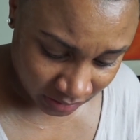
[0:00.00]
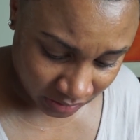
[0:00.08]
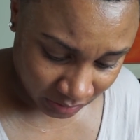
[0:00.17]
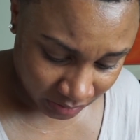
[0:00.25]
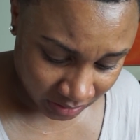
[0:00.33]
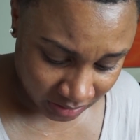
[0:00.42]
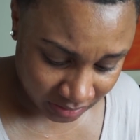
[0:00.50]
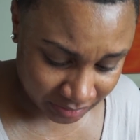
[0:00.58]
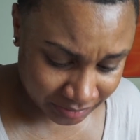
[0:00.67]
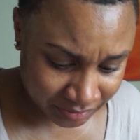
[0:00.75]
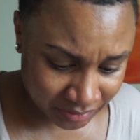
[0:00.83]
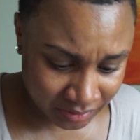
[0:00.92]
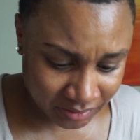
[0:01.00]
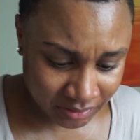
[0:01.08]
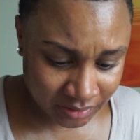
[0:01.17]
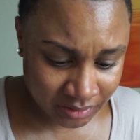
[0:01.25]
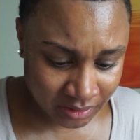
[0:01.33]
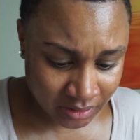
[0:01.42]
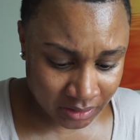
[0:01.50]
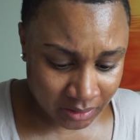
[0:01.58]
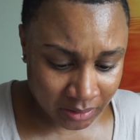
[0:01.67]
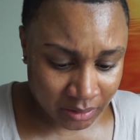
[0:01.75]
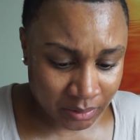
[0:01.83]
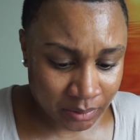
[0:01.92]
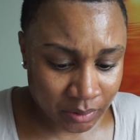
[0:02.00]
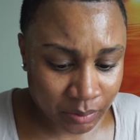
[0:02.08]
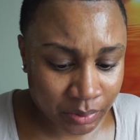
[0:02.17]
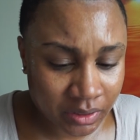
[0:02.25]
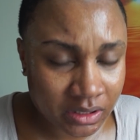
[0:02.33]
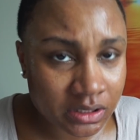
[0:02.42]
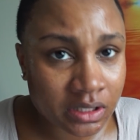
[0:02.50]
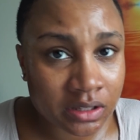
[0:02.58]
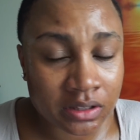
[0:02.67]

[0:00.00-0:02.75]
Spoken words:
so now I'm gonna put